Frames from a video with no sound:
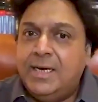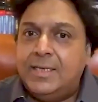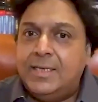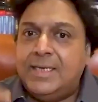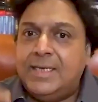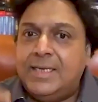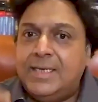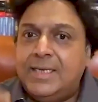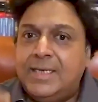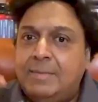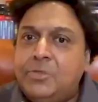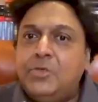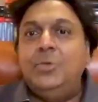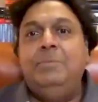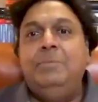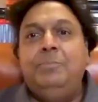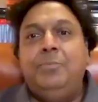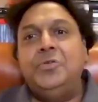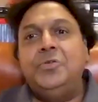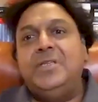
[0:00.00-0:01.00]
attempts to
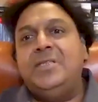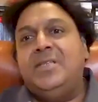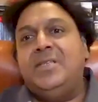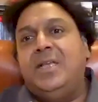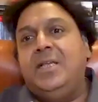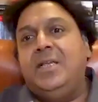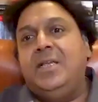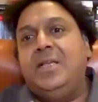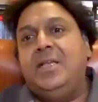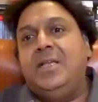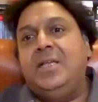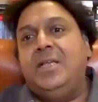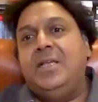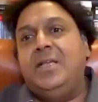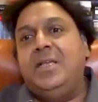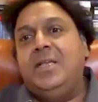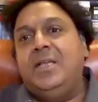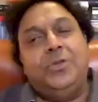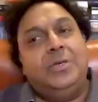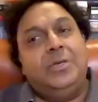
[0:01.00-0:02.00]
impose a singular
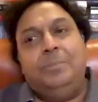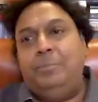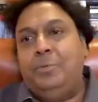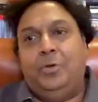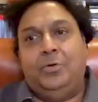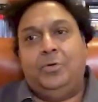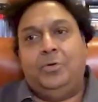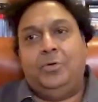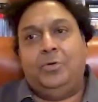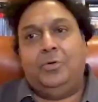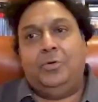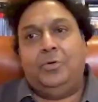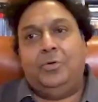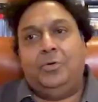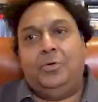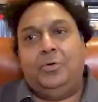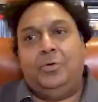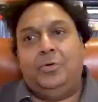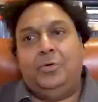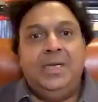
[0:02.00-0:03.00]
truth on a plural
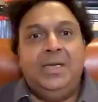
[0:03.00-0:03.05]
world.